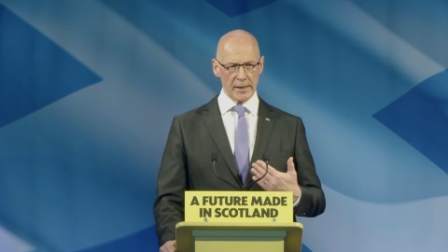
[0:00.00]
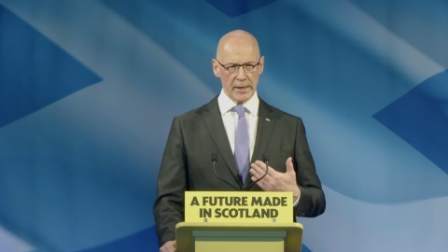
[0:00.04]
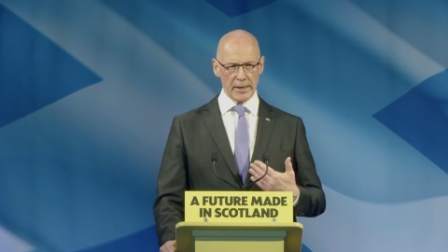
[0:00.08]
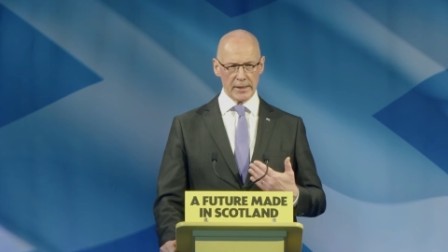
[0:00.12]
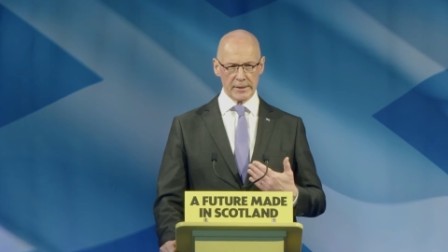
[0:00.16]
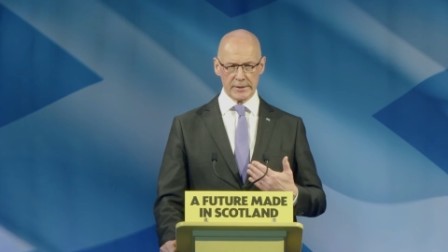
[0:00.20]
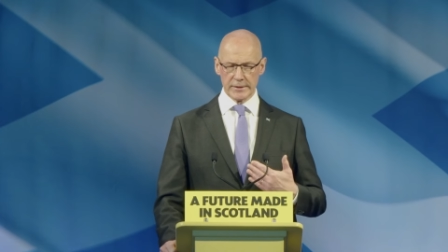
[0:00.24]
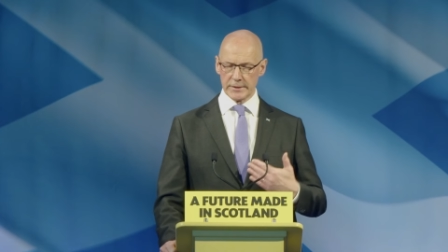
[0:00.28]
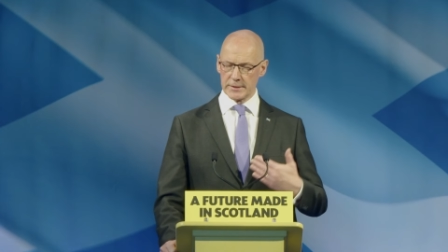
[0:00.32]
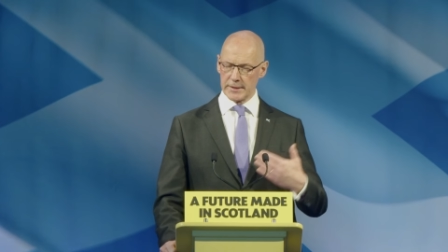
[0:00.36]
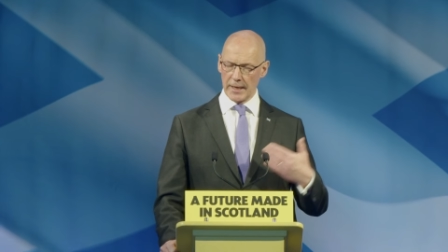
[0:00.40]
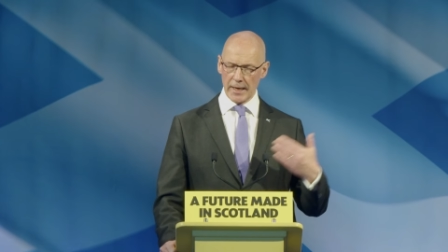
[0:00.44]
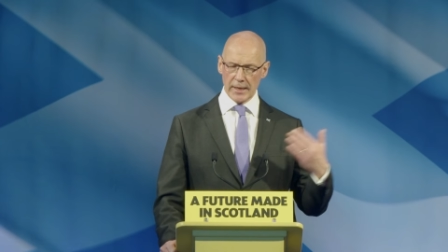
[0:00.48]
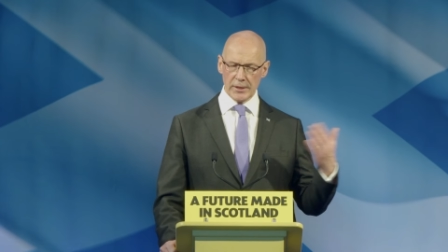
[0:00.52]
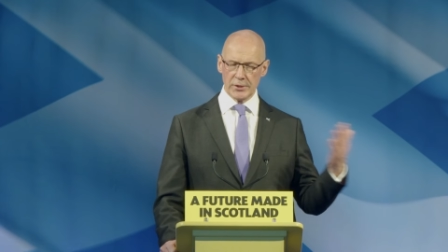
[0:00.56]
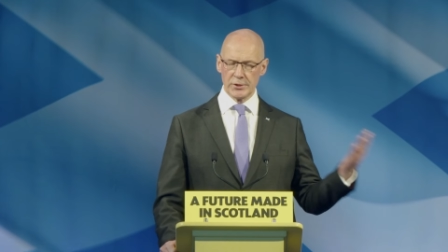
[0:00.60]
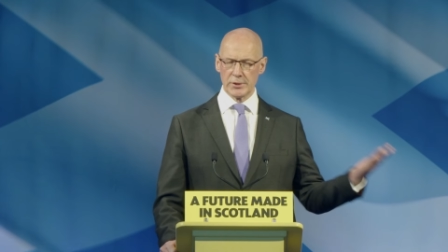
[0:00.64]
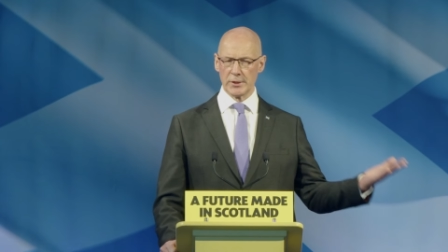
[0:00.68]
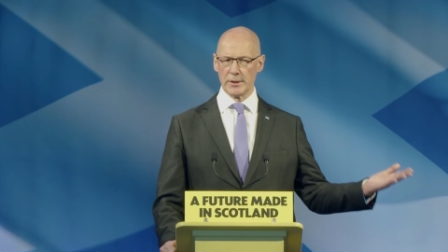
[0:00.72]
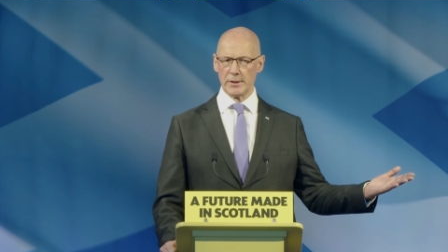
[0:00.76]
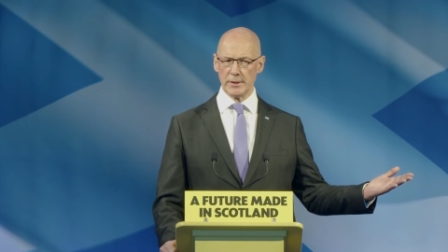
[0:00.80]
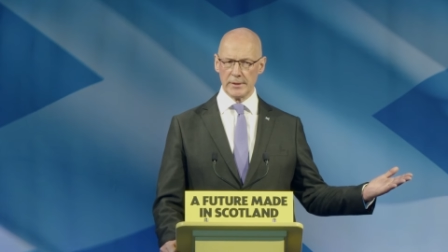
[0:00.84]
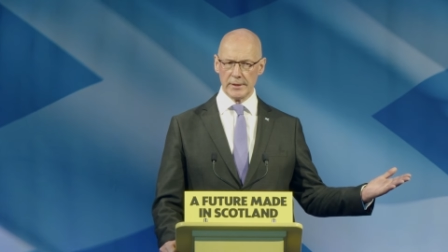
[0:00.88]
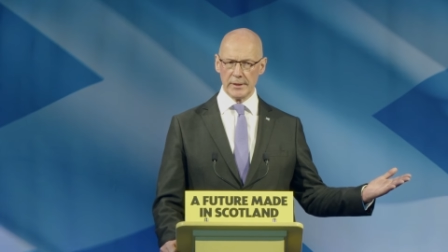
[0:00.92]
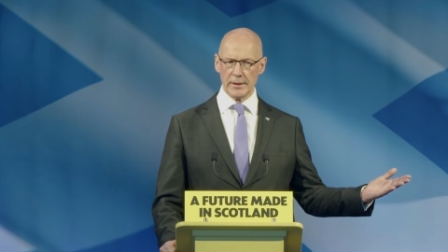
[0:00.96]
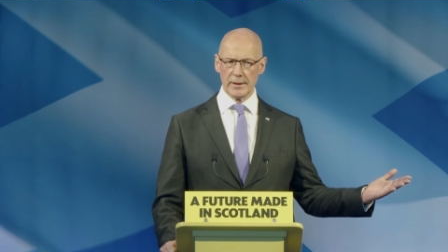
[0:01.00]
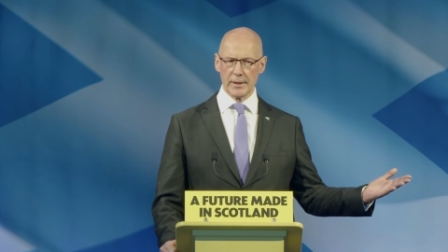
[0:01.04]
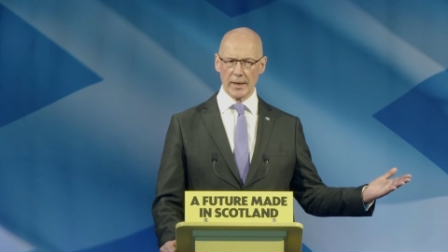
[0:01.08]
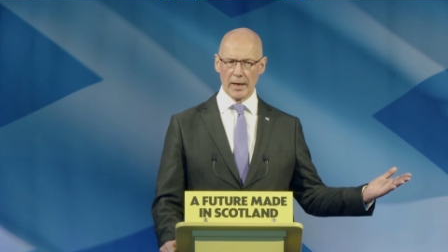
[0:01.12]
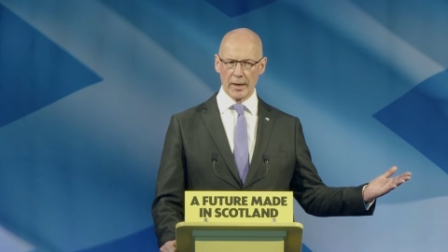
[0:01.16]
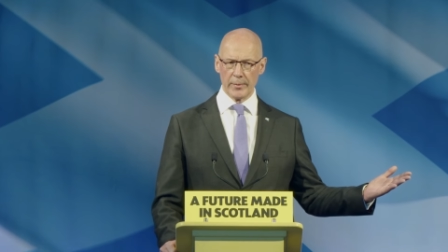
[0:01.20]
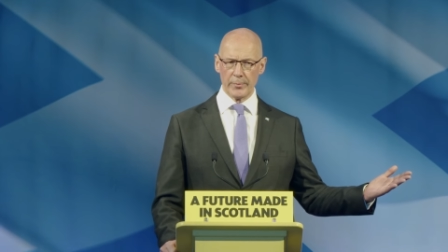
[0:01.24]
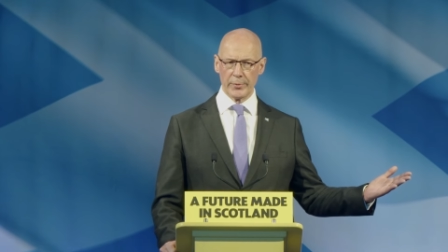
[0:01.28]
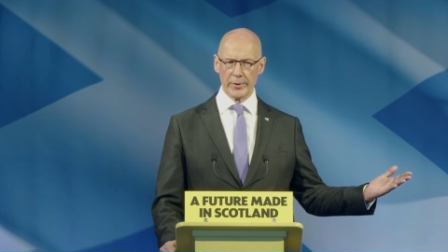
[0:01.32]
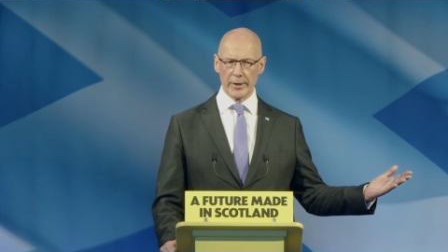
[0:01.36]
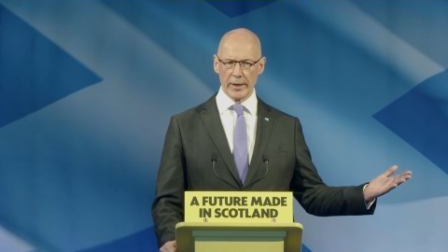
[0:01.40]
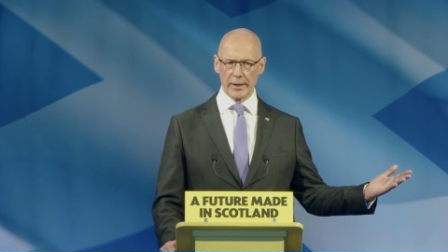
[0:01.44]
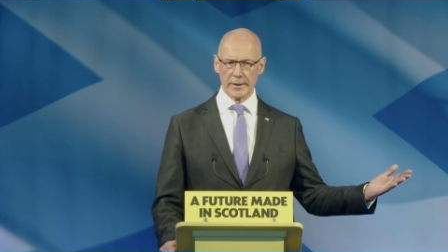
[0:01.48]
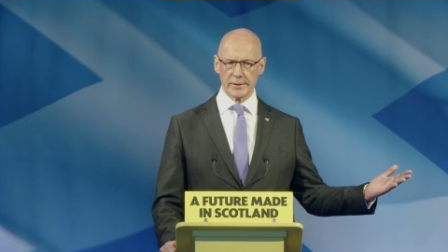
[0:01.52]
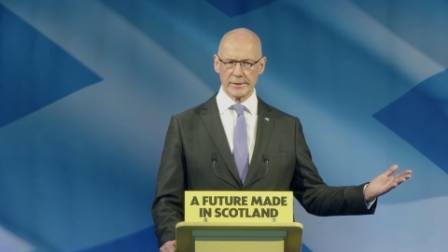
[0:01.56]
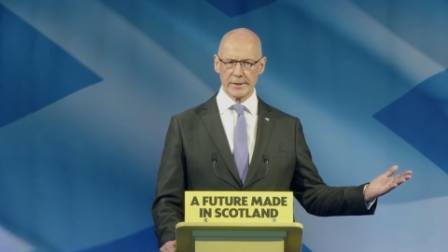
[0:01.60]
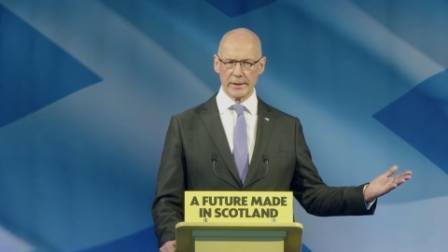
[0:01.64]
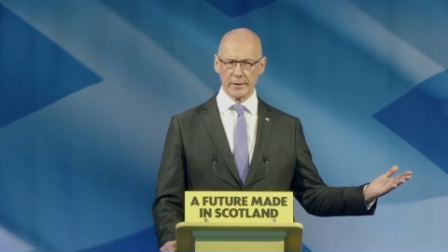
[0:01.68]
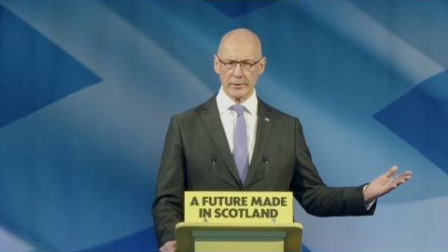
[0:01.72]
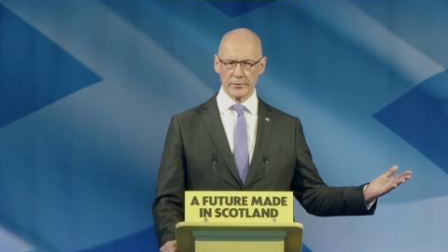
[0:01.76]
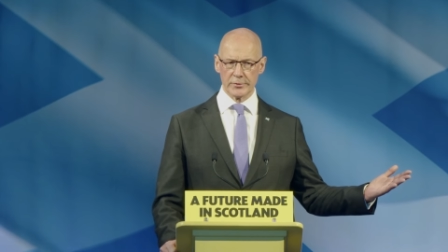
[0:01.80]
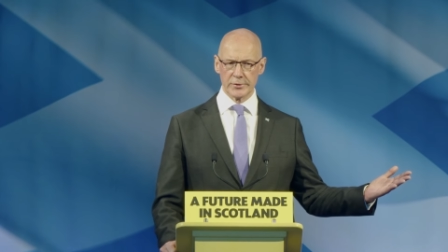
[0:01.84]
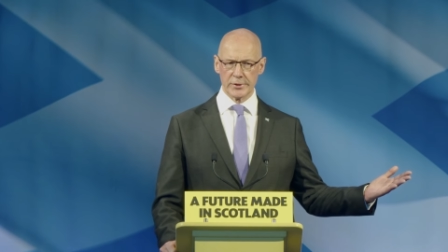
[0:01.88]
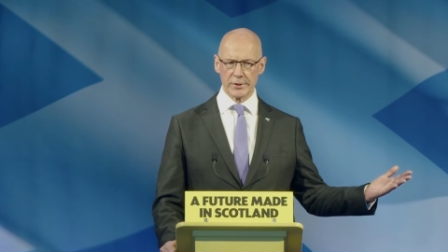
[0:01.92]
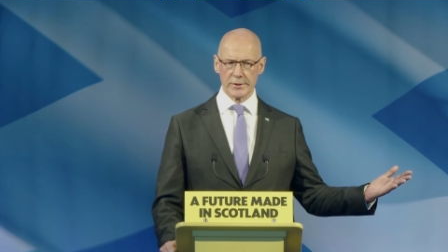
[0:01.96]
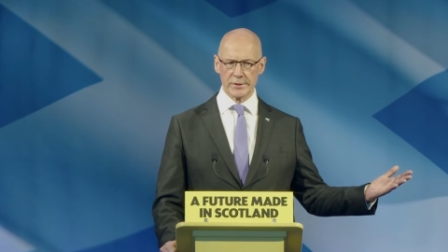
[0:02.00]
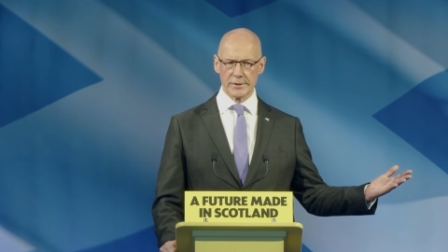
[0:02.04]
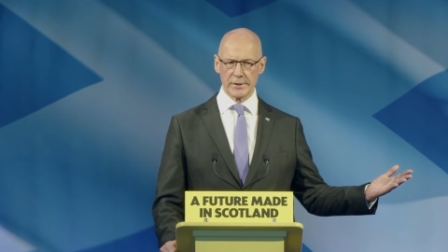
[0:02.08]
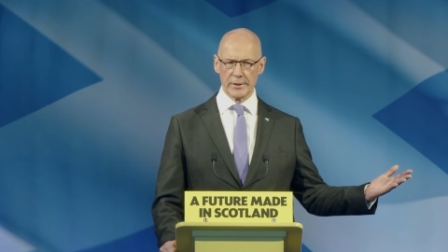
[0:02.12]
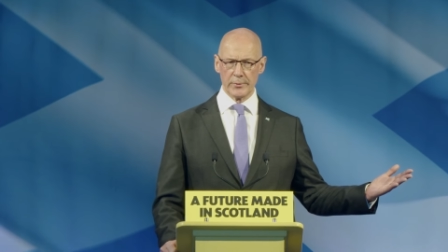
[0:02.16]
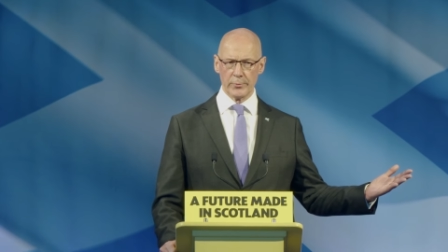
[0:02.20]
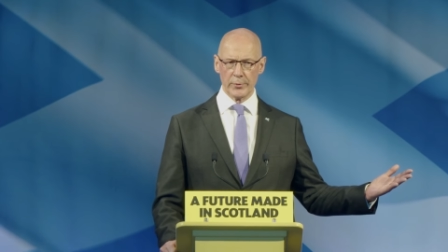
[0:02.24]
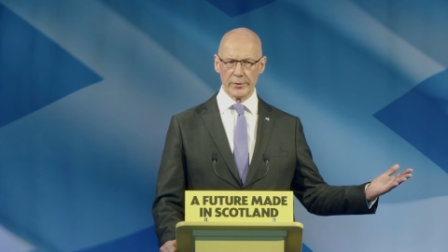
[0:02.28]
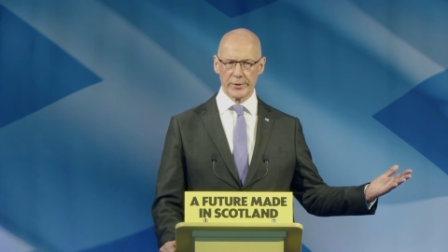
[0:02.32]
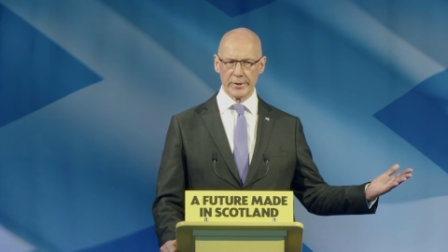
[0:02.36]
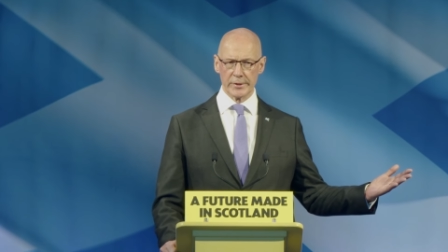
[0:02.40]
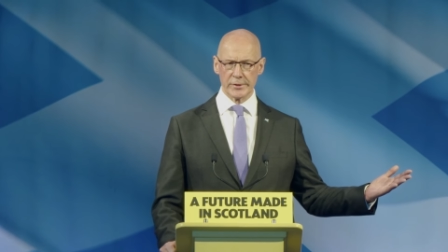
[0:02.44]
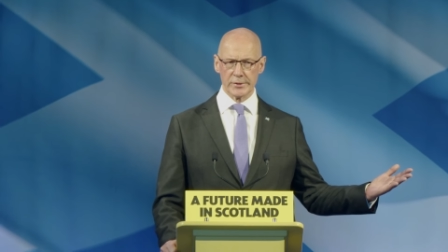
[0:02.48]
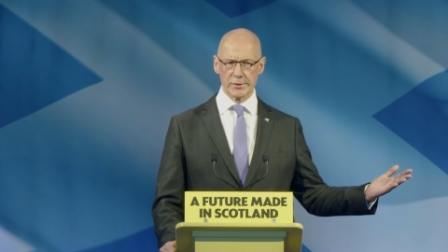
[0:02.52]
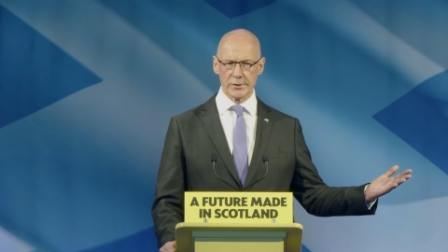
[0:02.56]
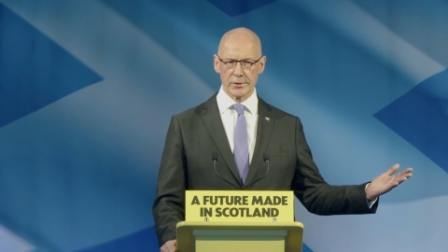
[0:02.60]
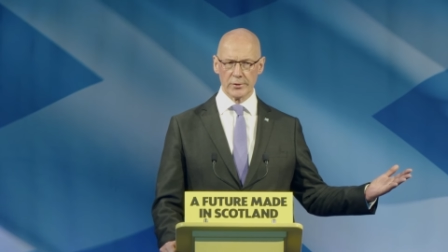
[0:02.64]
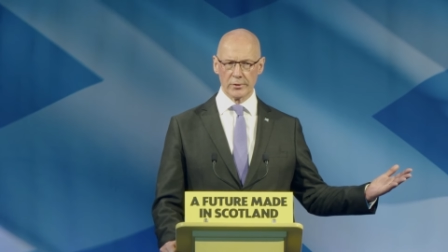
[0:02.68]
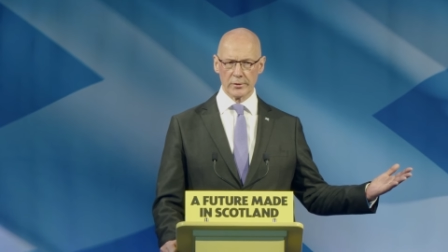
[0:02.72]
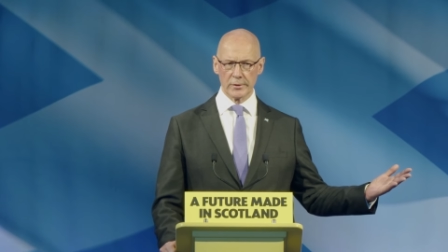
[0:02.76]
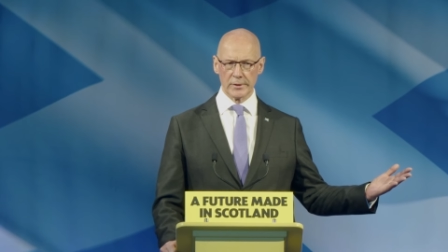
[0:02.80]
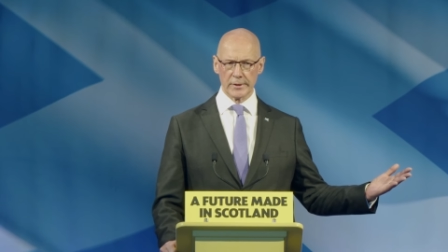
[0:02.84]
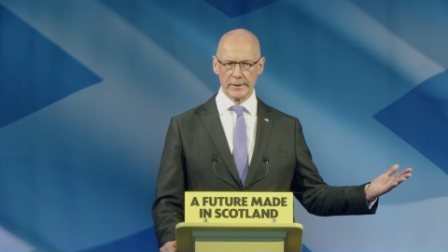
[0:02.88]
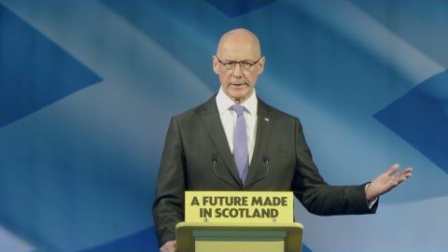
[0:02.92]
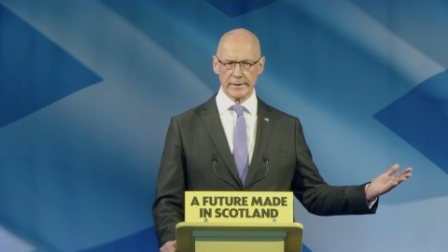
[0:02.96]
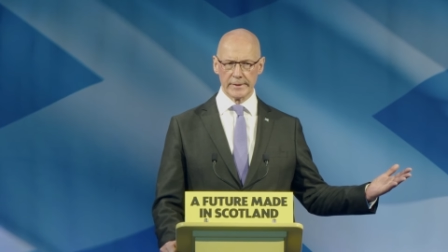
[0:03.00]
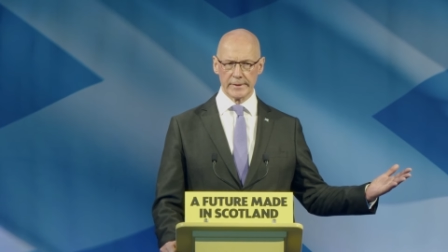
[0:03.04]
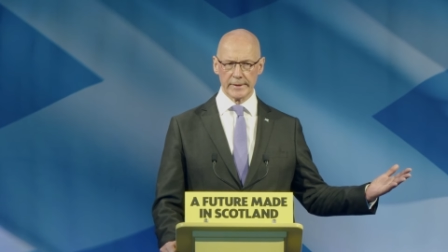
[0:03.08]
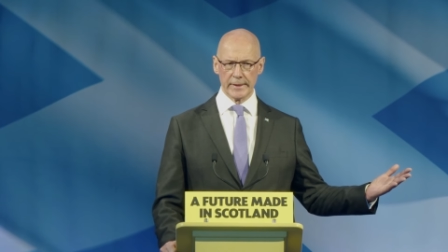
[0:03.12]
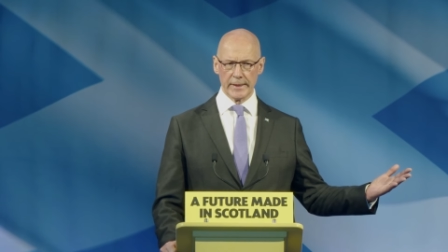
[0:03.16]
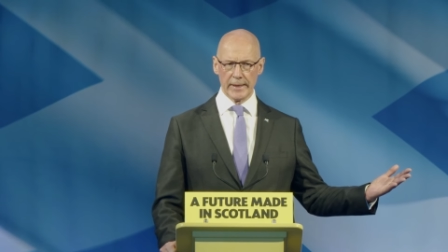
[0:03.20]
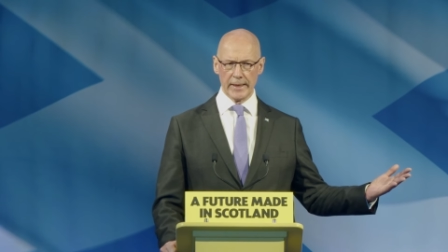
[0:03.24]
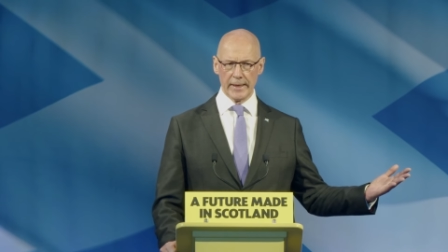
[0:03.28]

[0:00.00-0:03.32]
essentially decarbonised electricity within Scotland,